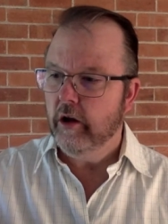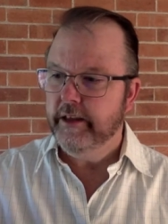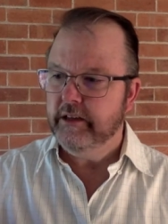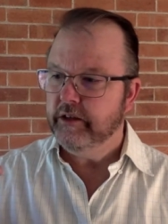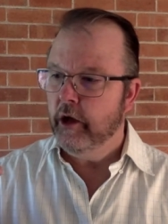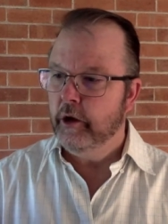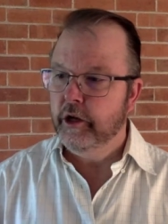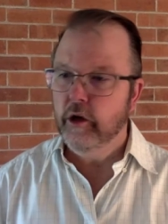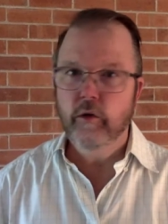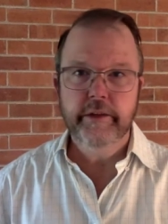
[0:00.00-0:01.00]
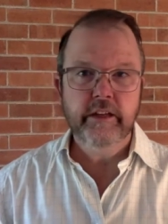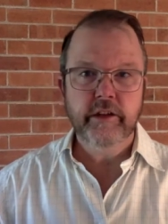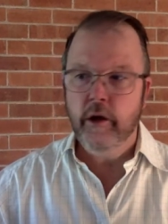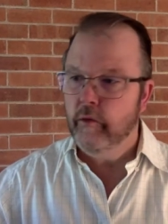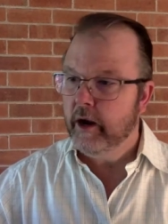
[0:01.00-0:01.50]
There's no guilt, there's no
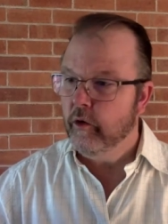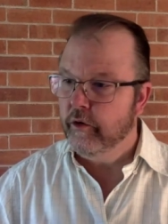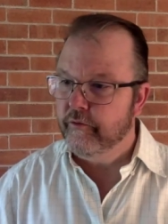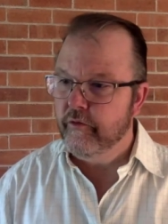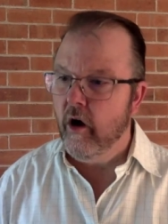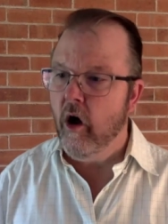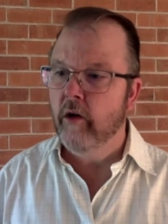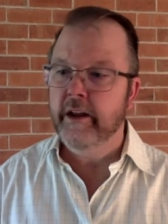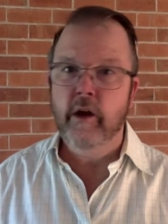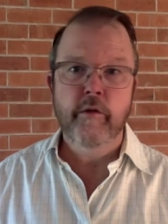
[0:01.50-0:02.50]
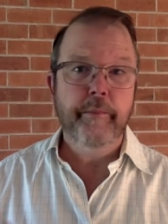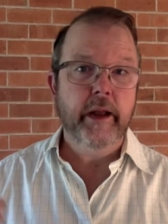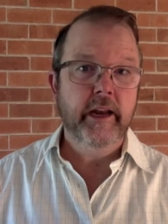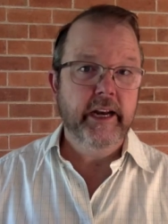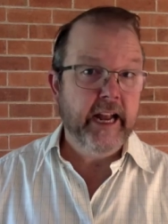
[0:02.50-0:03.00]
record of wrong, no
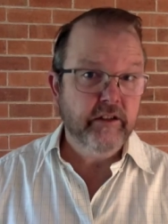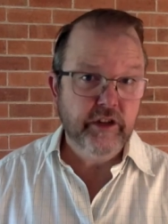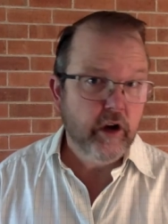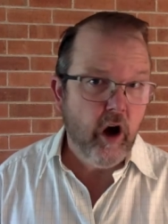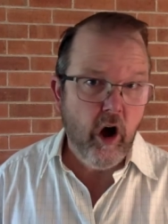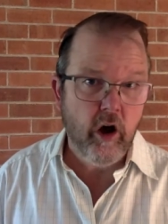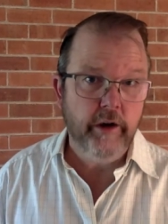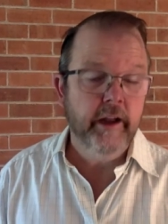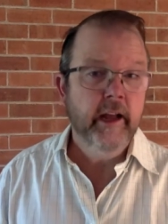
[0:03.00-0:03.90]
rebellion against God.